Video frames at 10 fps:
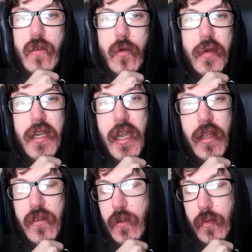2
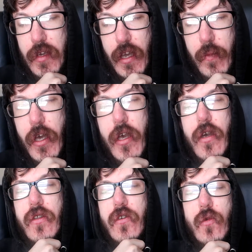p.m.
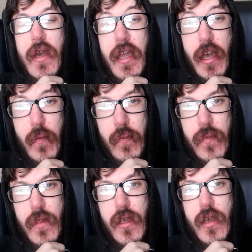2 a.m.
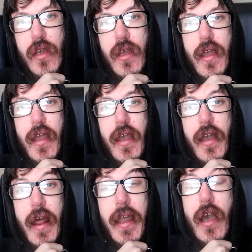
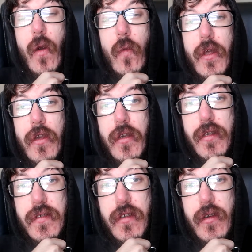And I got really
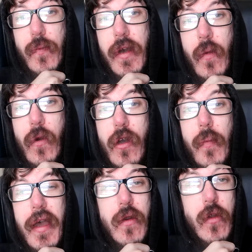good sleep. I woke
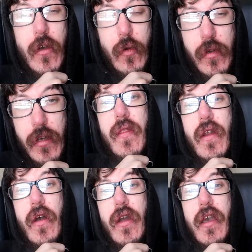up at noon and
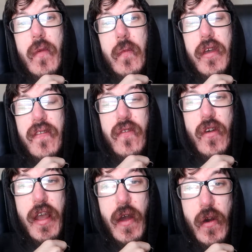then I hung out in bed
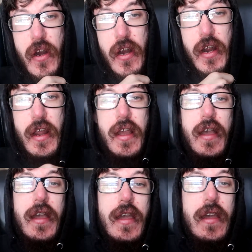for an hour.
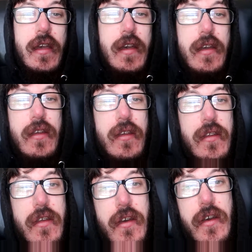
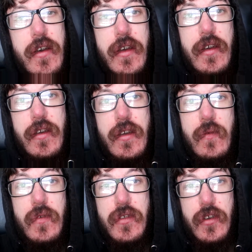And
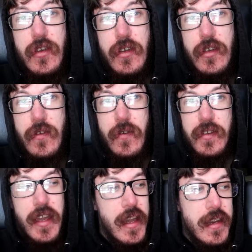it was a good
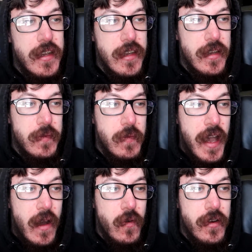old dandy
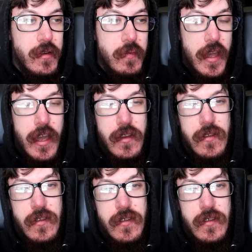hour in bed